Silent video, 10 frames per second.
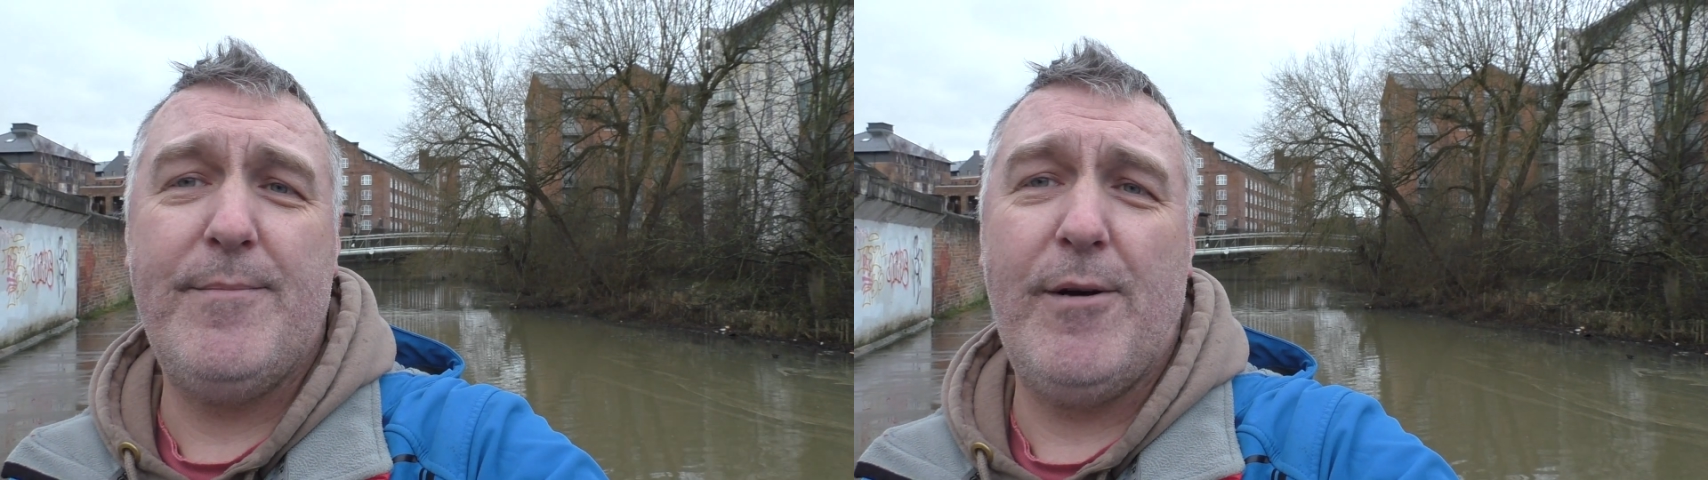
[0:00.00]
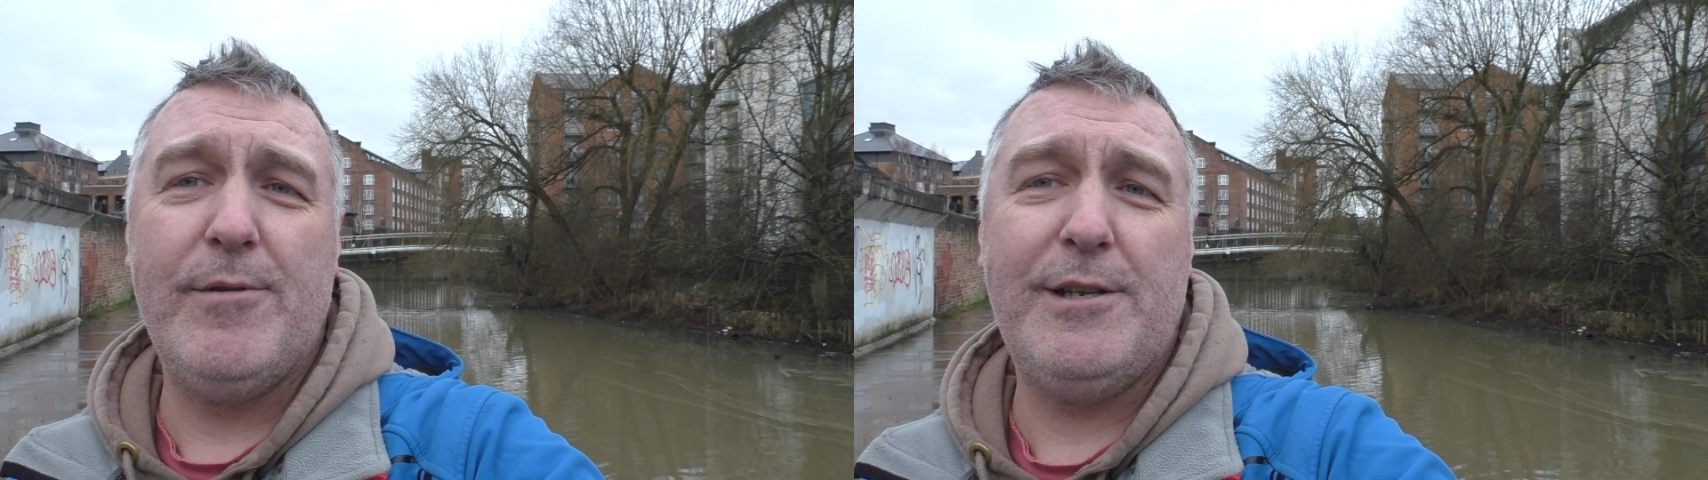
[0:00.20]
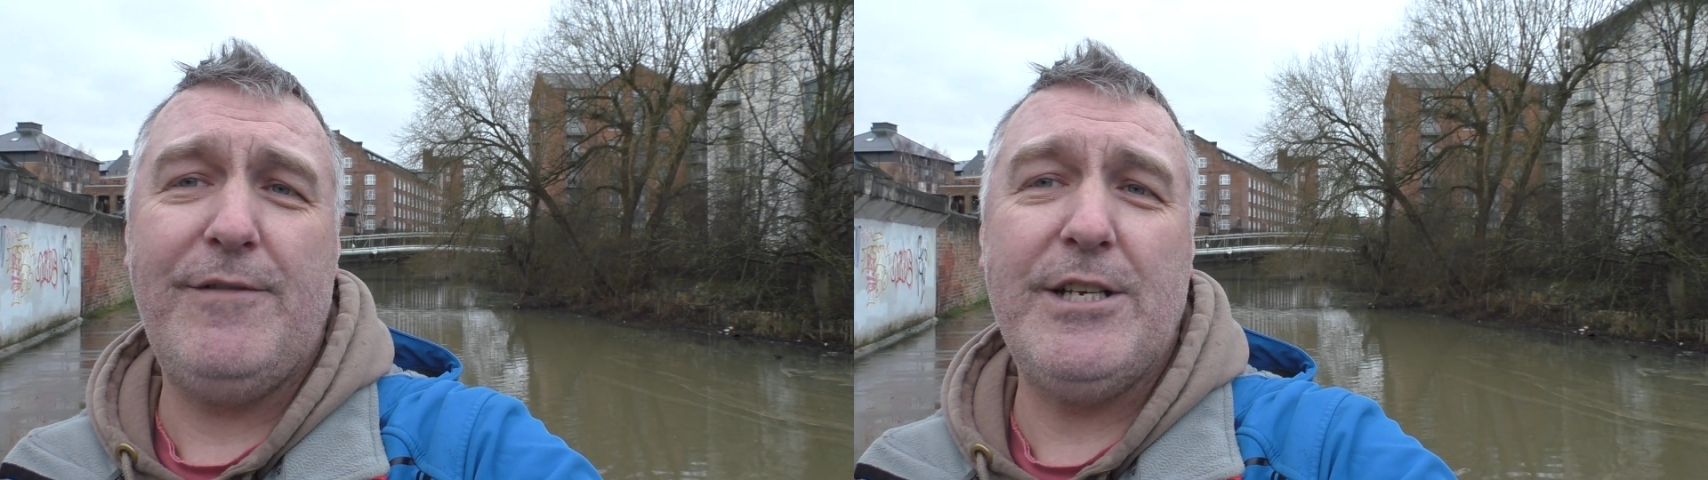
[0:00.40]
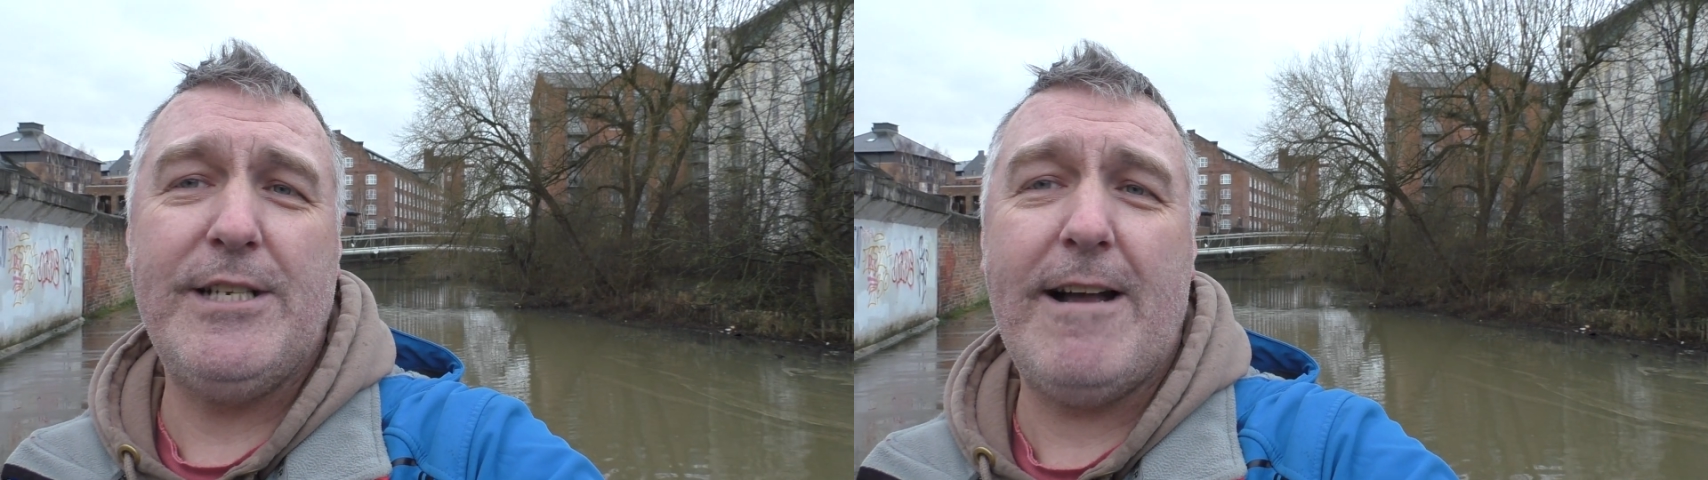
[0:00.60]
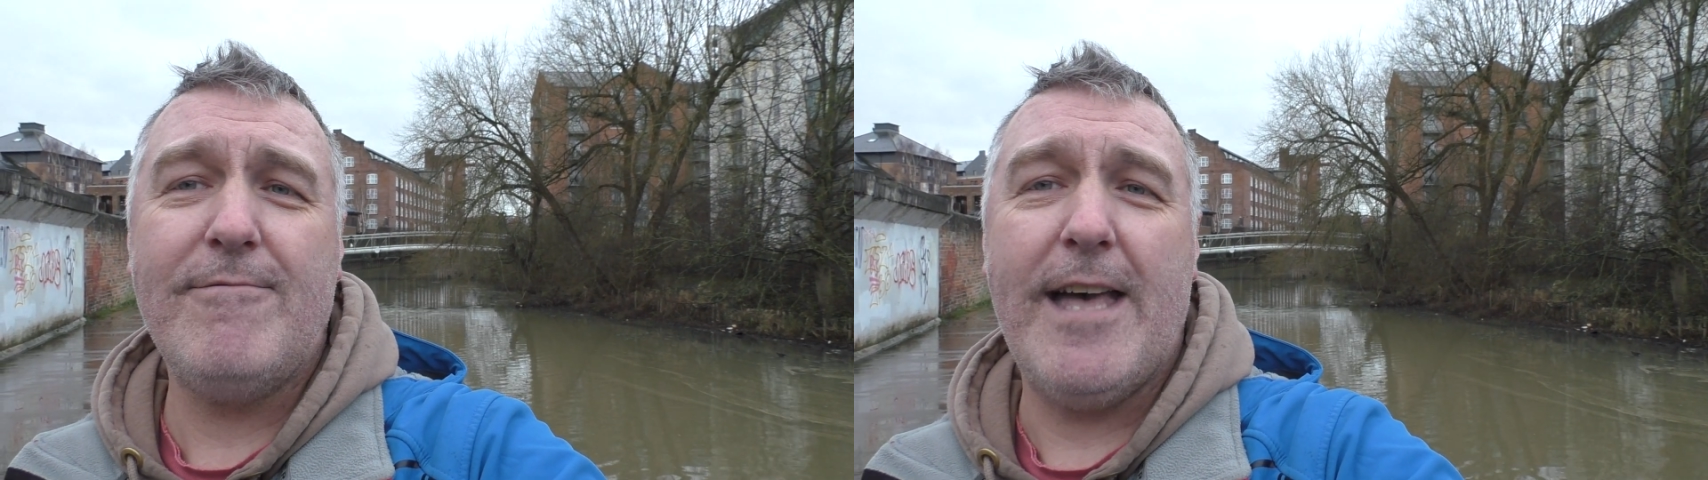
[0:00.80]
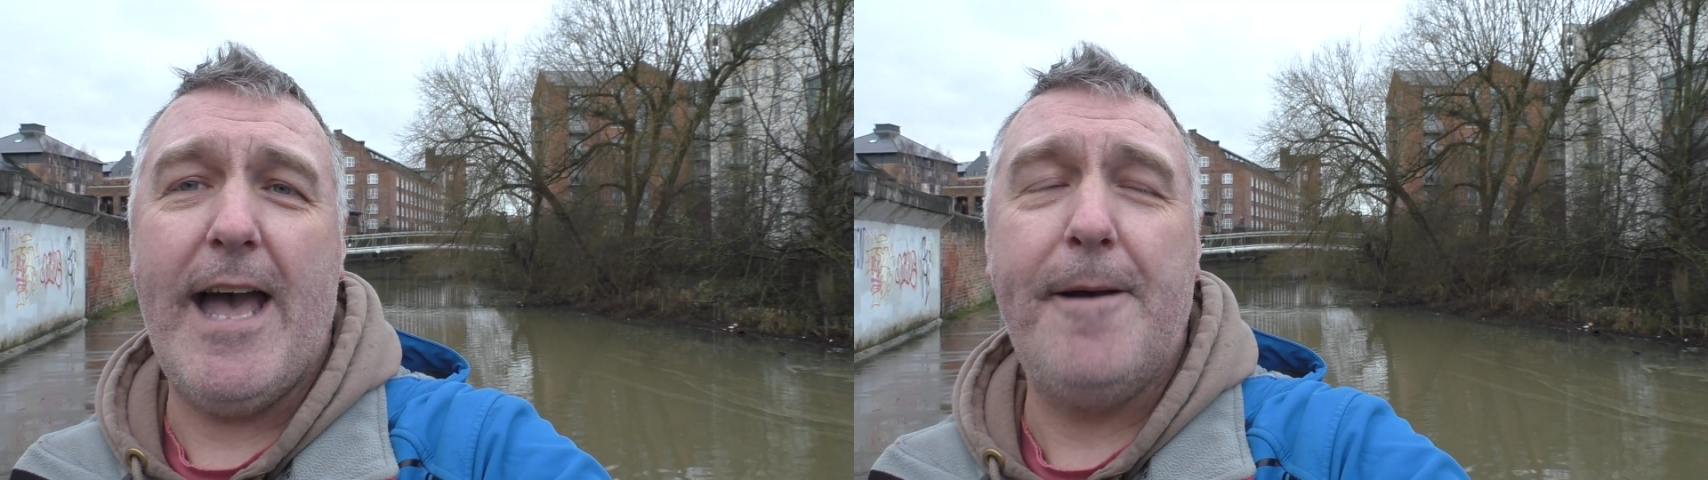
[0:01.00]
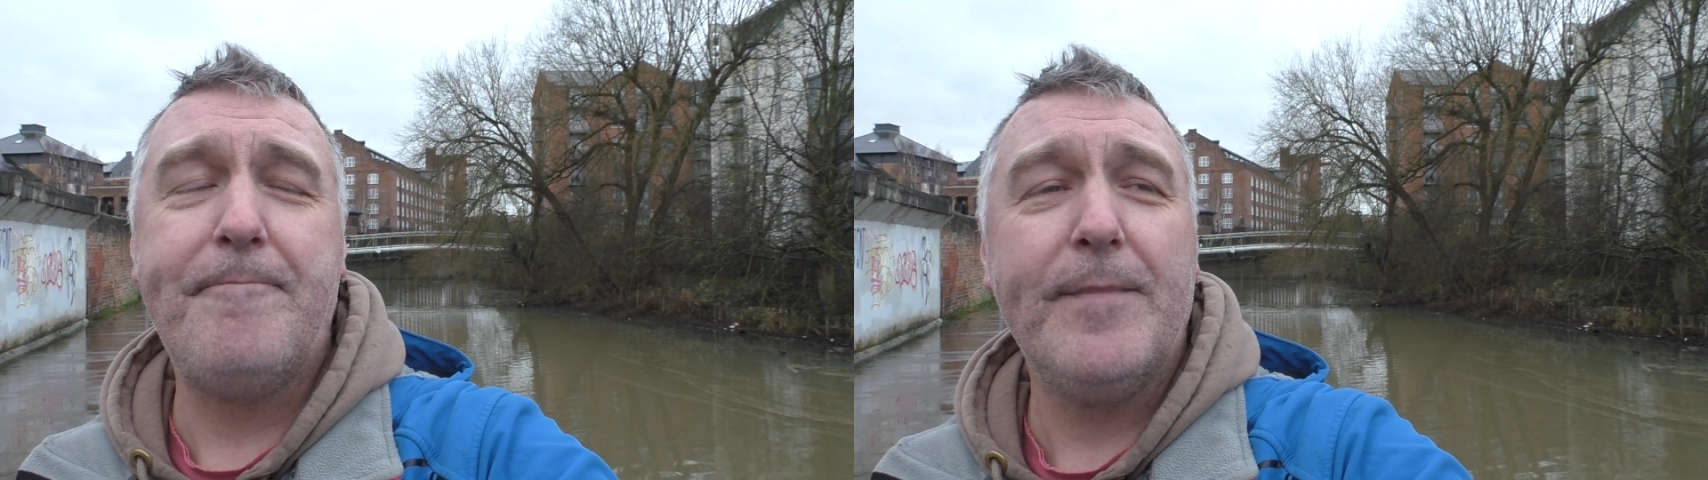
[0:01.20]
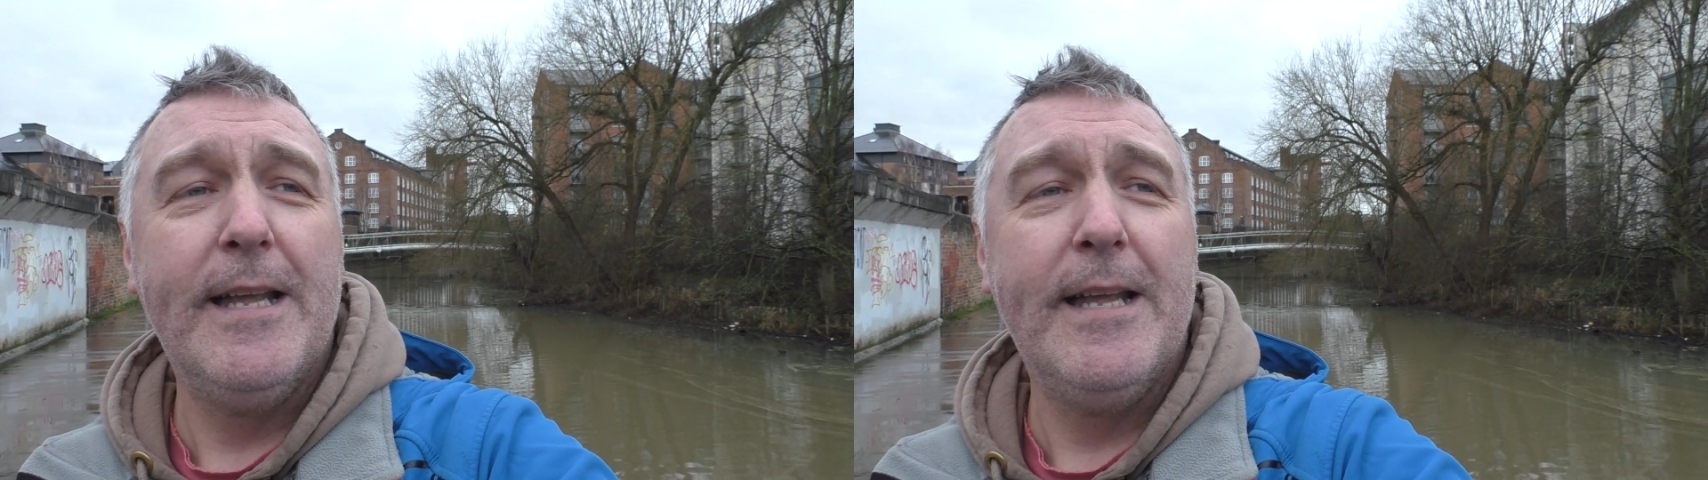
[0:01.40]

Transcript: a bonus fish down there.